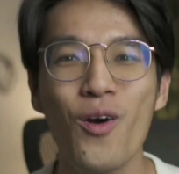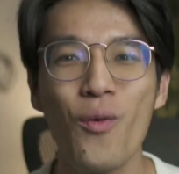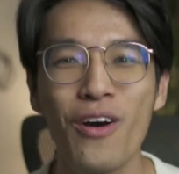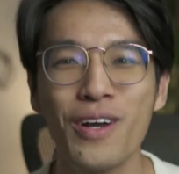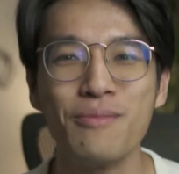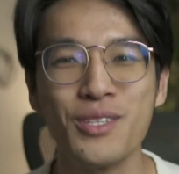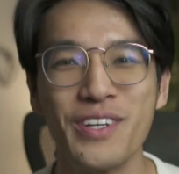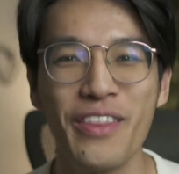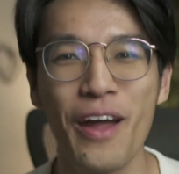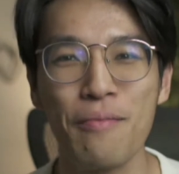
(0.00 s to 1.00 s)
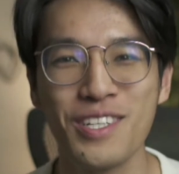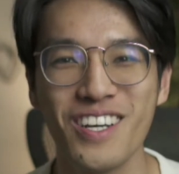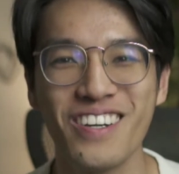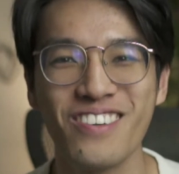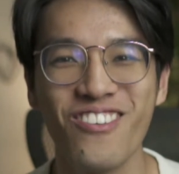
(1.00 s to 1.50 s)
Welcome to another
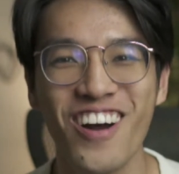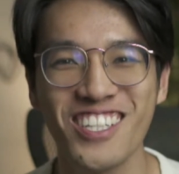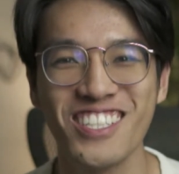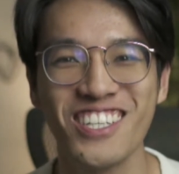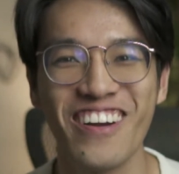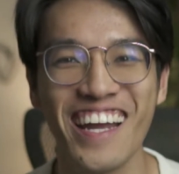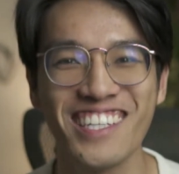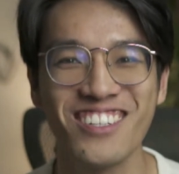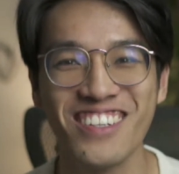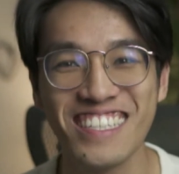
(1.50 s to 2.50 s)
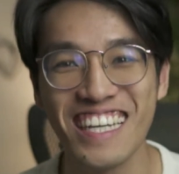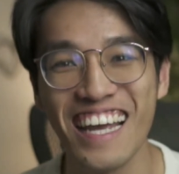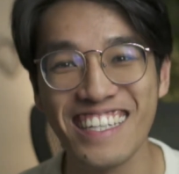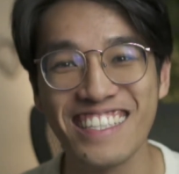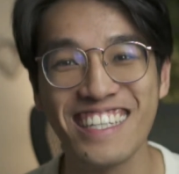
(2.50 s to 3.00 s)
episode of Questions or Answers,
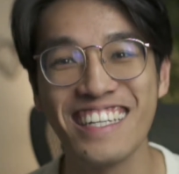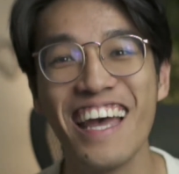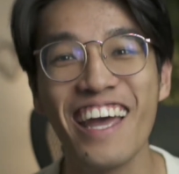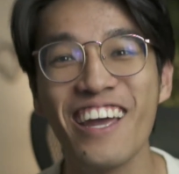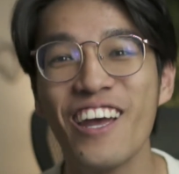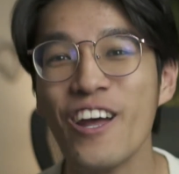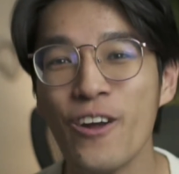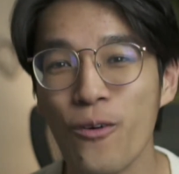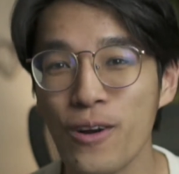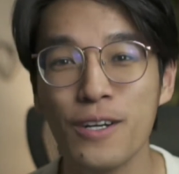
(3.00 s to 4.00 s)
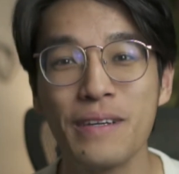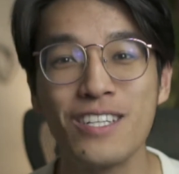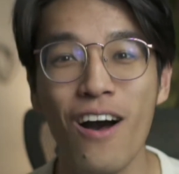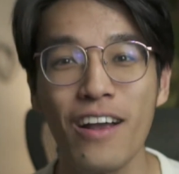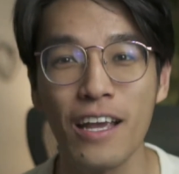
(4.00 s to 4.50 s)
and today we're going to be
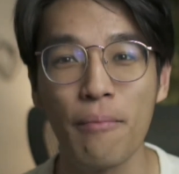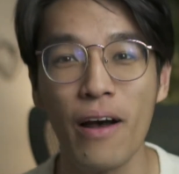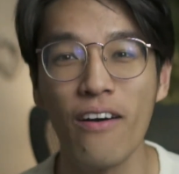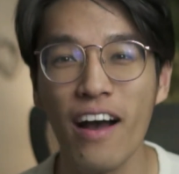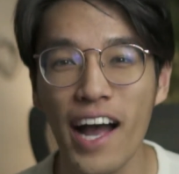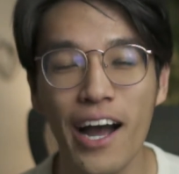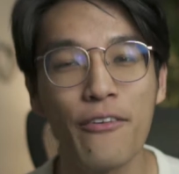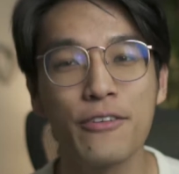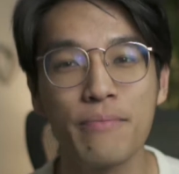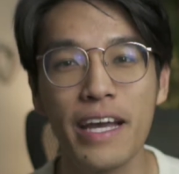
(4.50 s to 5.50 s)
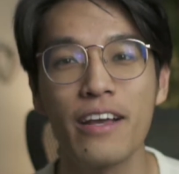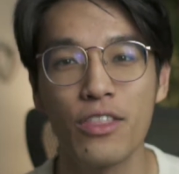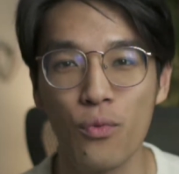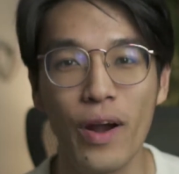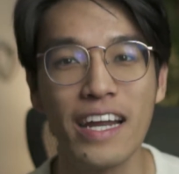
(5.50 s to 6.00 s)
talking about how to make
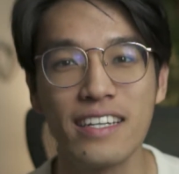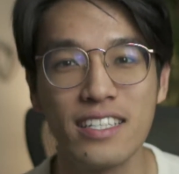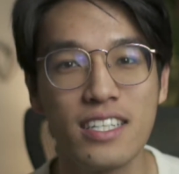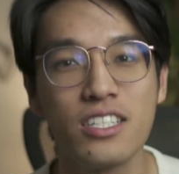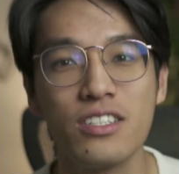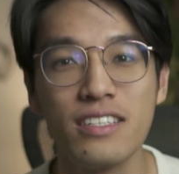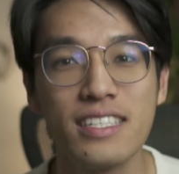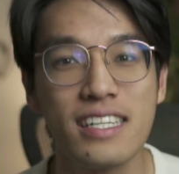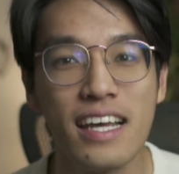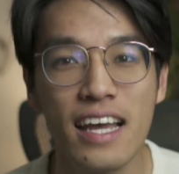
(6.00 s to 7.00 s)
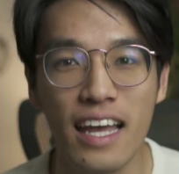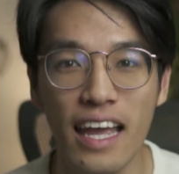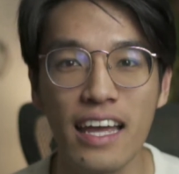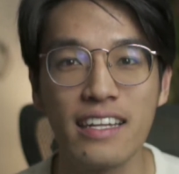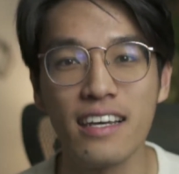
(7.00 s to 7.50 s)
the right decisions
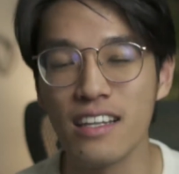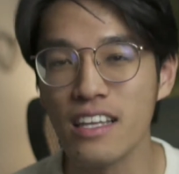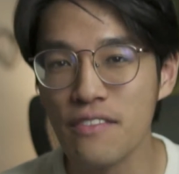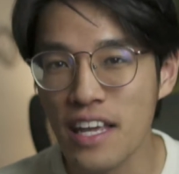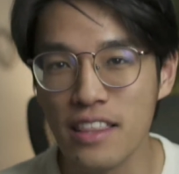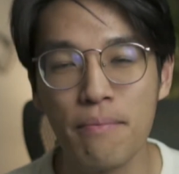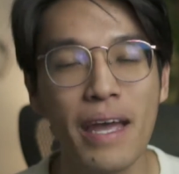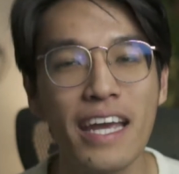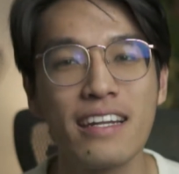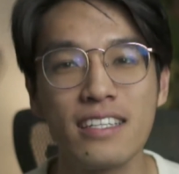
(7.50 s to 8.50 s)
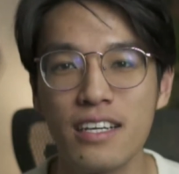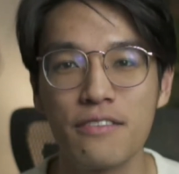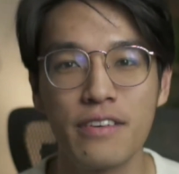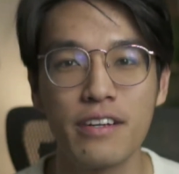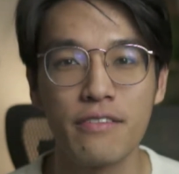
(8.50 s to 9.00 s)
and alleviate the pain and
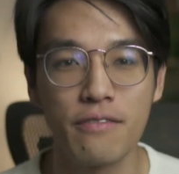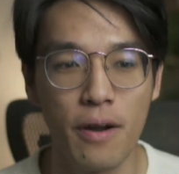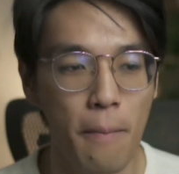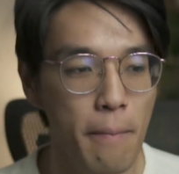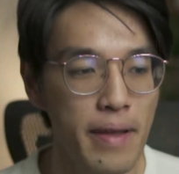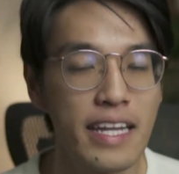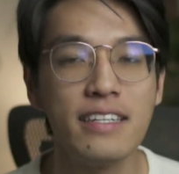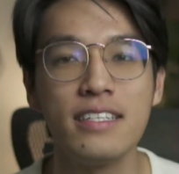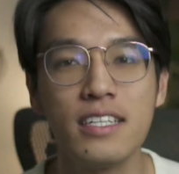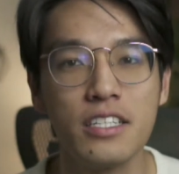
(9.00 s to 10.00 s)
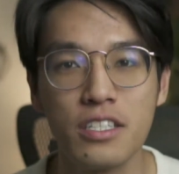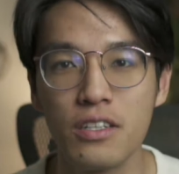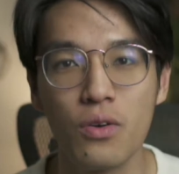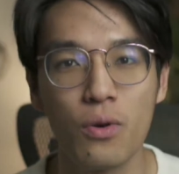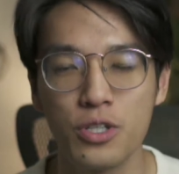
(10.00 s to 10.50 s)
suffering from
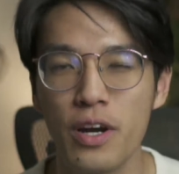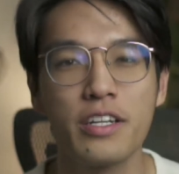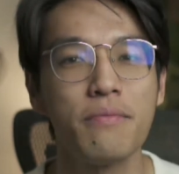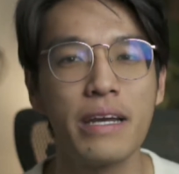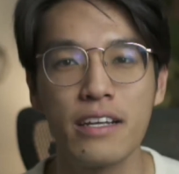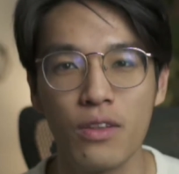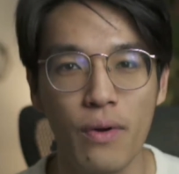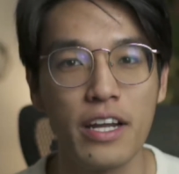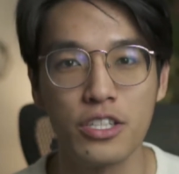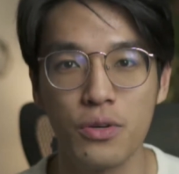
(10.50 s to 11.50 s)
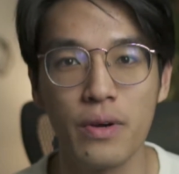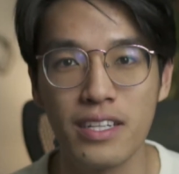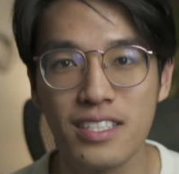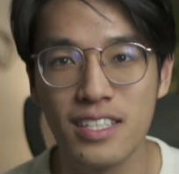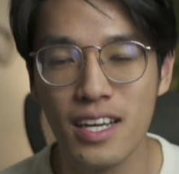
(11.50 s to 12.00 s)
indecision or trying to make the right
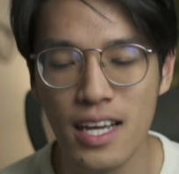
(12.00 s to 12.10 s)
choice.